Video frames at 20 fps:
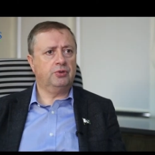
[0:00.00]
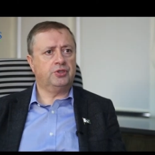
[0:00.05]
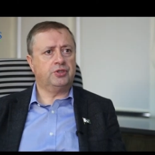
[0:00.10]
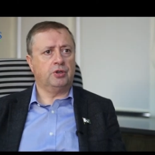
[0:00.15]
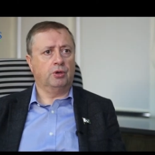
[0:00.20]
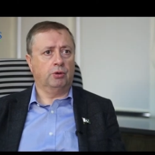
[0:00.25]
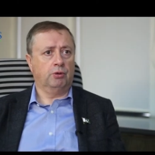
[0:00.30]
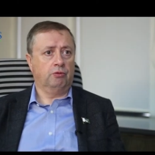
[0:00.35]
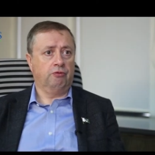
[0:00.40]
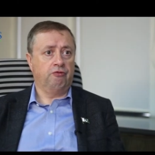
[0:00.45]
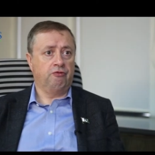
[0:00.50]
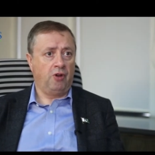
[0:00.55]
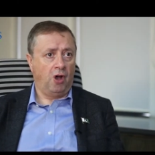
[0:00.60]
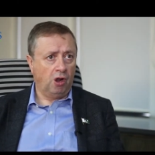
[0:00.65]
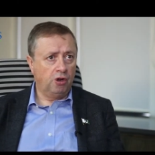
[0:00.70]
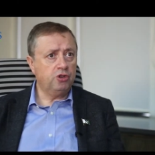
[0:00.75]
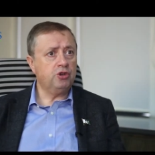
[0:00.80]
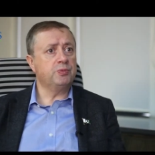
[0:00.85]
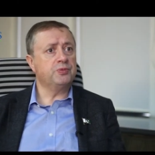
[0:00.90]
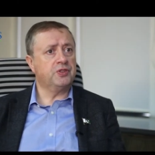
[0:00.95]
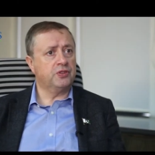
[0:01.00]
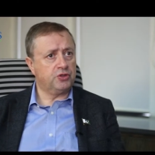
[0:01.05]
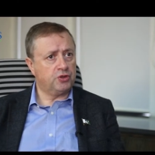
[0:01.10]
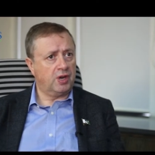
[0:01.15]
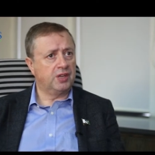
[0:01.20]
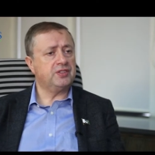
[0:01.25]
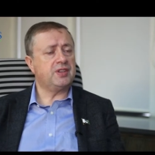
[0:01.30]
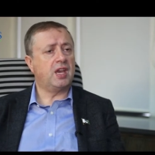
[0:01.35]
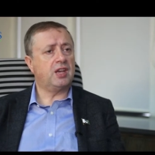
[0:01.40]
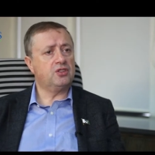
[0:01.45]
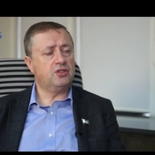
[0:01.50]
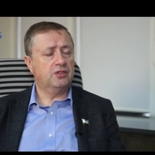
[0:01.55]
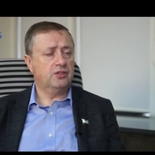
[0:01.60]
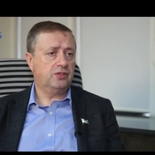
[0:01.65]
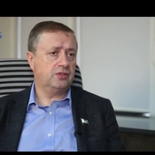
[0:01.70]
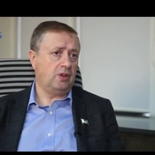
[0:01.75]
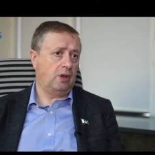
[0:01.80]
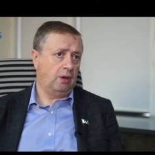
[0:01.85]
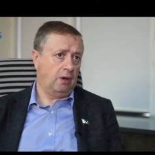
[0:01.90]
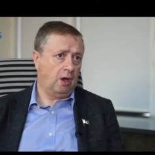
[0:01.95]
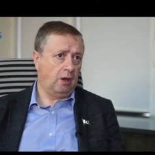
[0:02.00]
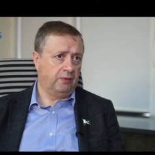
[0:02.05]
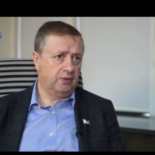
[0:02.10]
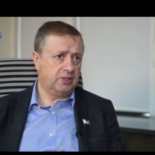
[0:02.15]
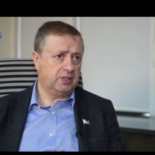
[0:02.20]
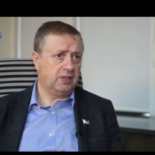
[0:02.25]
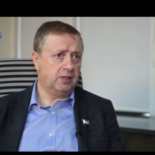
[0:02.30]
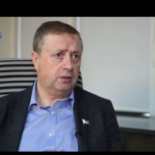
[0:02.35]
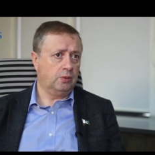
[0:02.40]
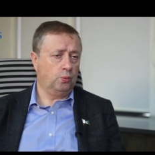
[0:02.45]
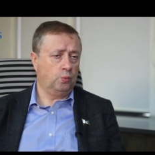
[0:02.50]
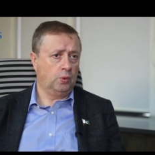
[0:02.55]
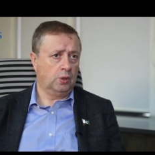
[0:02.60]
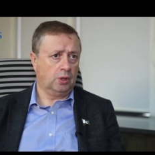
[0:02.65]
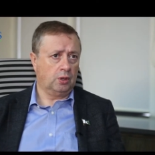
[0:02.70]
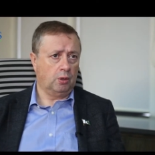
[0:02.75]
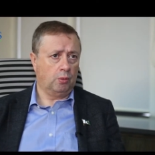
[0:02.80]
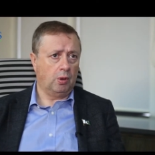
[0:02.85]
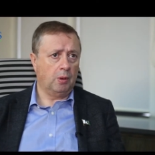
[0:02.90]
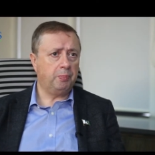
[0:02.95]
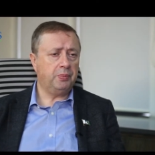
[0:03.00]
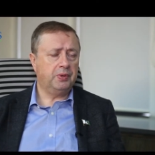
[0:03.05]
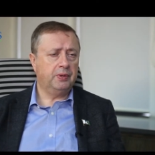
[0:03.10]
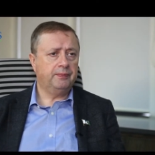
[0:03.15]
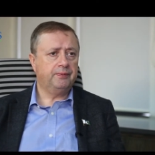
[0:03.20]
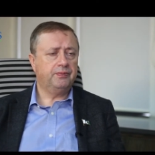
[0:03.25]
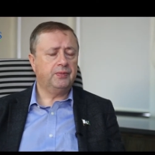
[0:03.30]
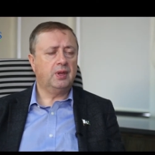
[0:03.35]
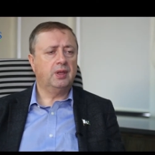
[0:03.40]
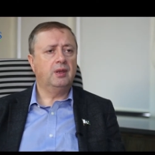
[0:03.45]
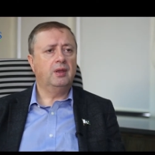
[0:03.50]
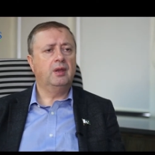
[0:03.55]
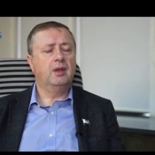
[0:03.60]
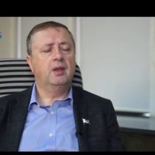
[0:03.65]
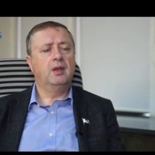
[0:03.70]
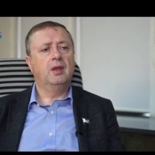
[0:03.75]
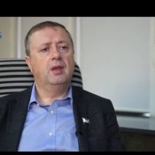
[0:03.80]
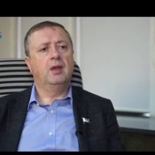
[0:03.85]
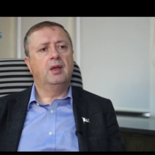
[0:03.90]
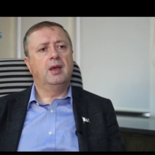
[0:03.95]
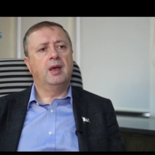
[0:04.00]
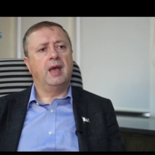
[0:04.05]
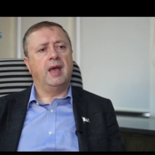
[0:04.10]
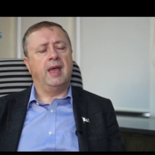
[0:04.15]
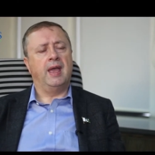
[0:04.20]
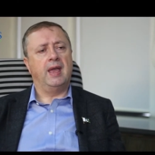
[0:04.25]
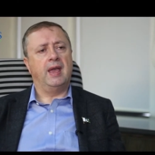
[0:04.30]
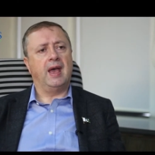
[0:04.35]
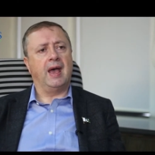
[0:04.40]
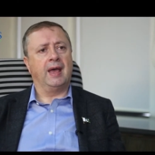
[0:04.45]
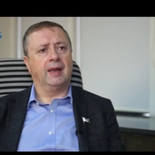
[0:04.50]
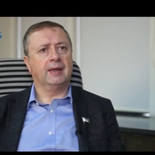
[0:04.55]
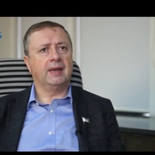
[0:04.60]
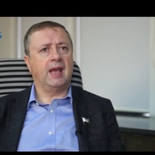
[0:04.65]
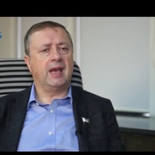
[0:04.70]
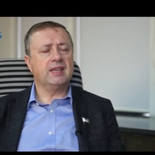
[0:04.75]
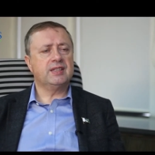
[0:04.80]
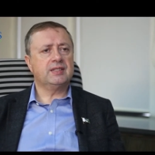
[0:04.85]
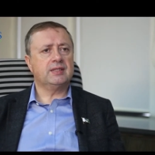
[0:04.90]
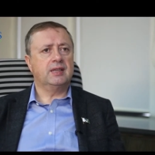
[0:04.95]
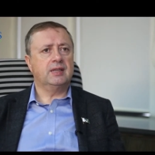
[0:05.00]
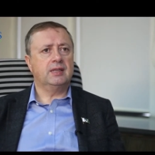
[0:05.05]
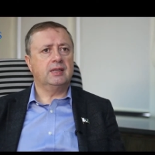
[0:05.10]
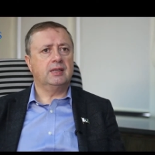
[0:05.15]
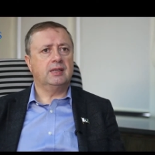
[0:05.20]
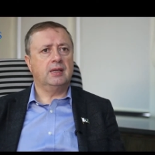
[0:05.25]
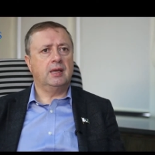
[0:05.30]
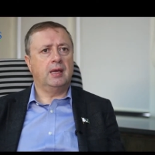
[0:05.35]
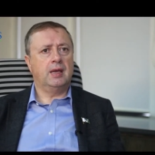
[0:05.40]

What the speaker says: so volumes of transactions obviously will go up. And lastly,